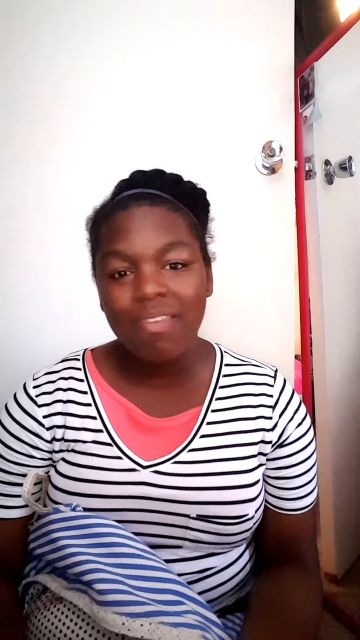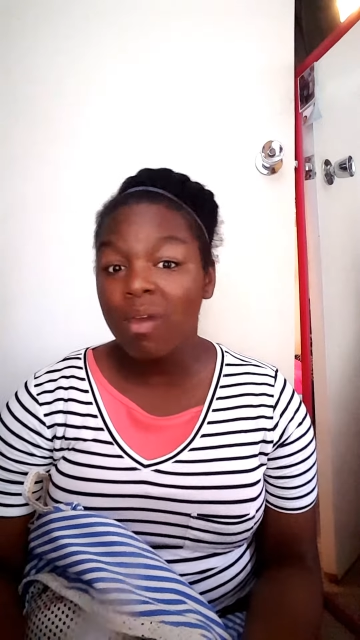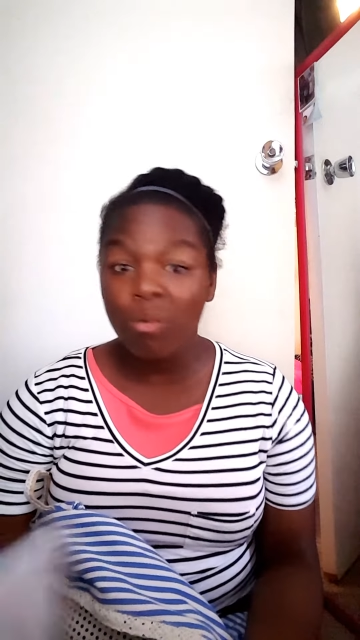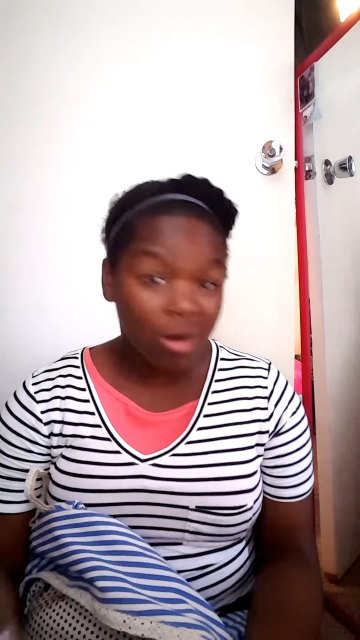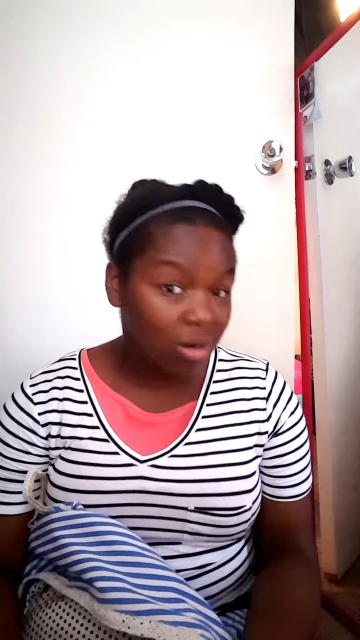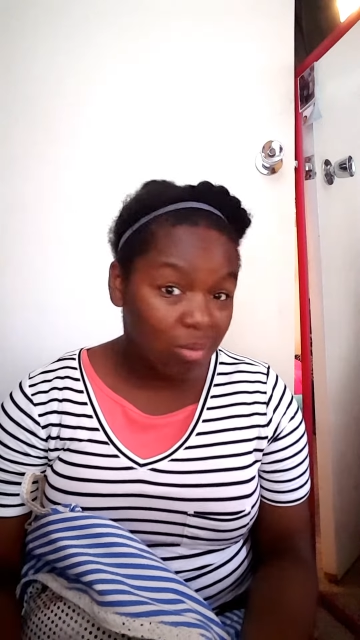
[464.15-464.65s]
they
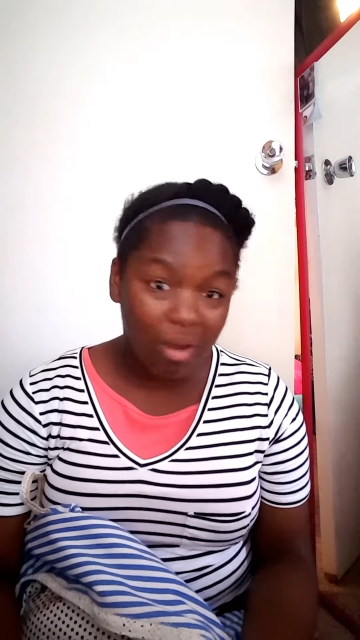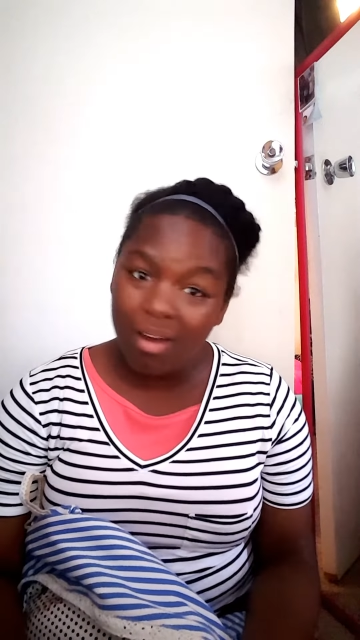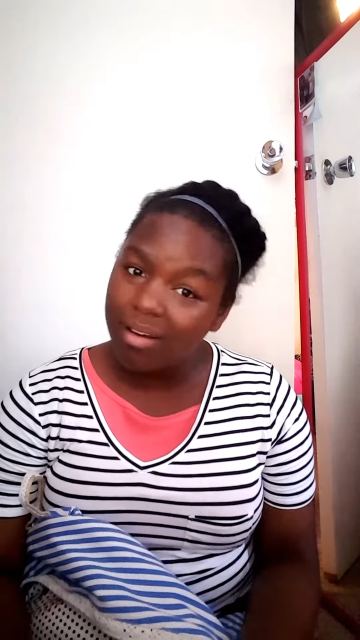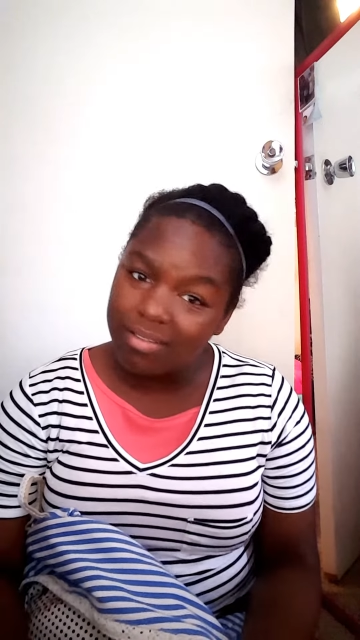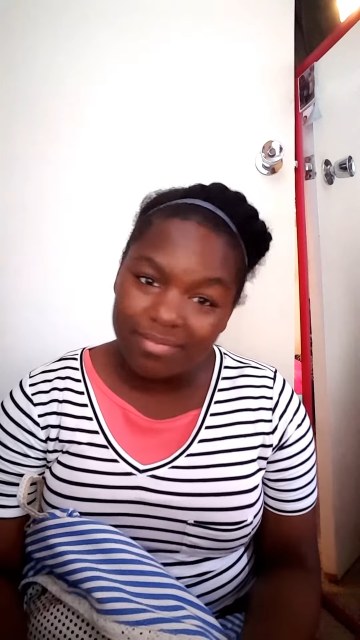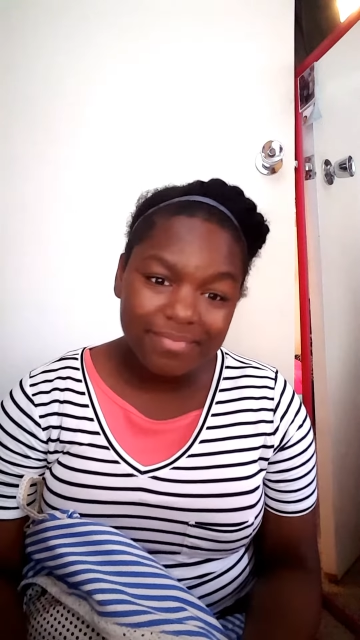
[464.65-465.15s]
work
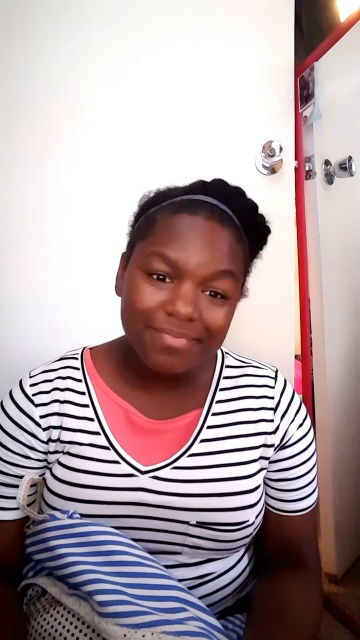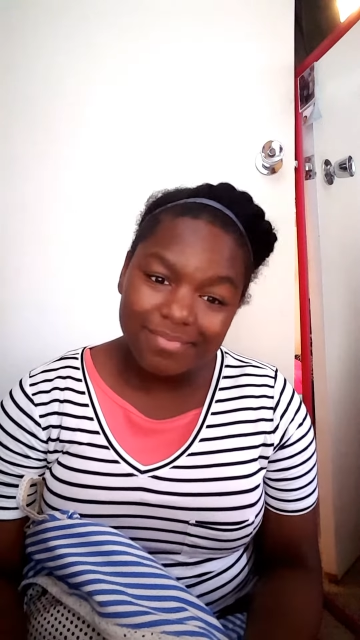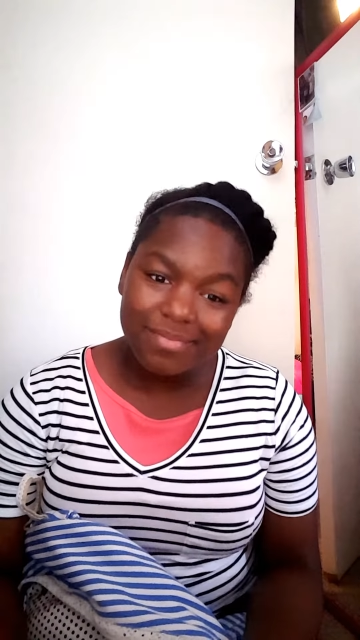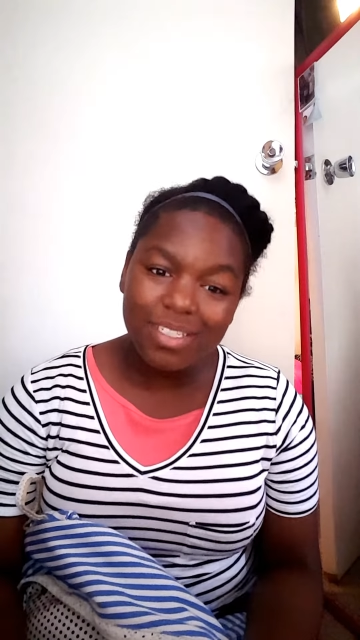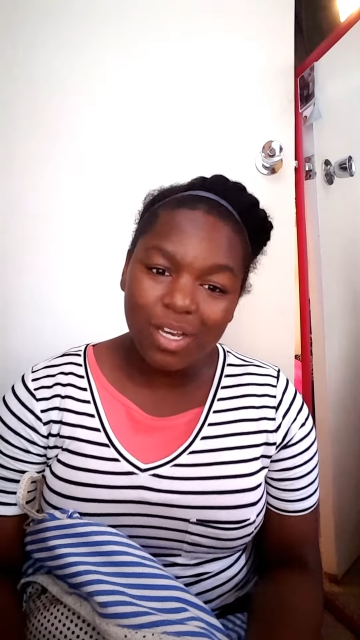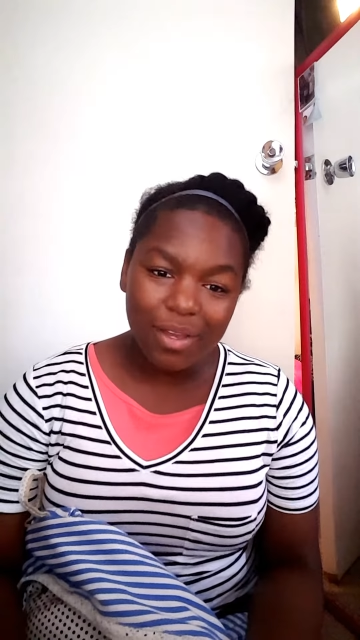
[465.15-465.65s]
well.
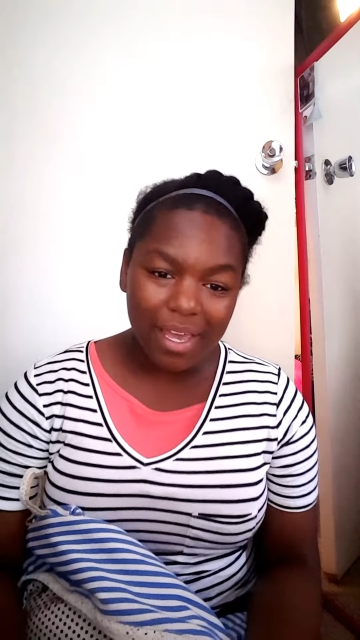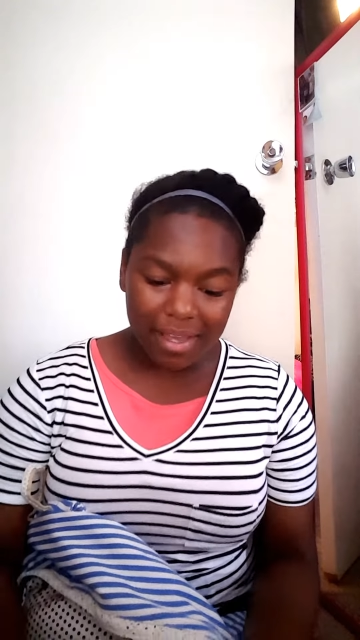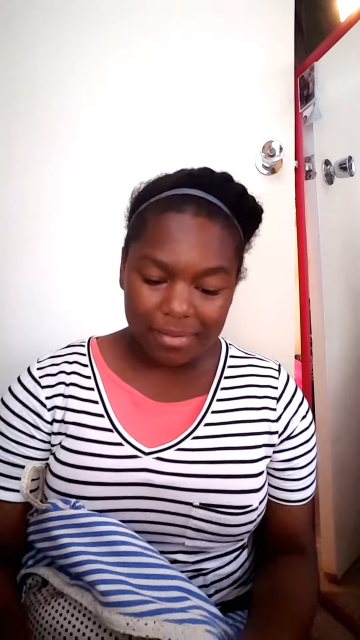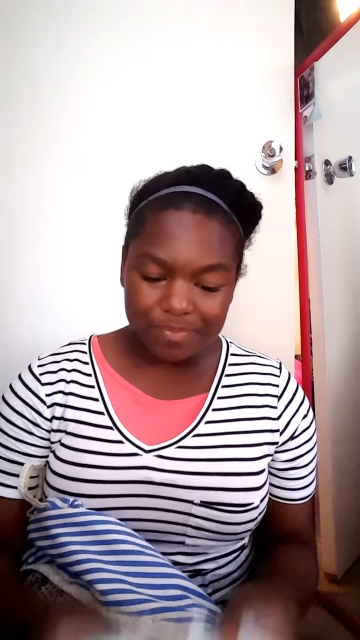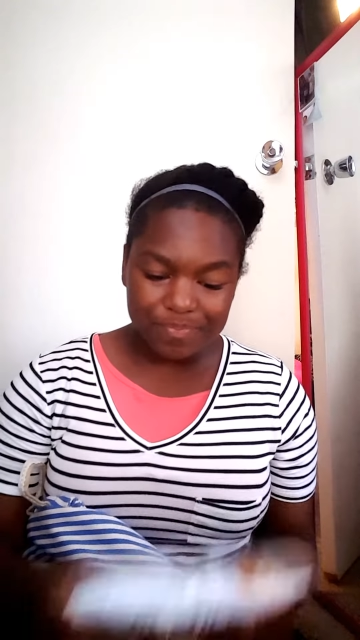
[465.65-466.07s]
So yeah.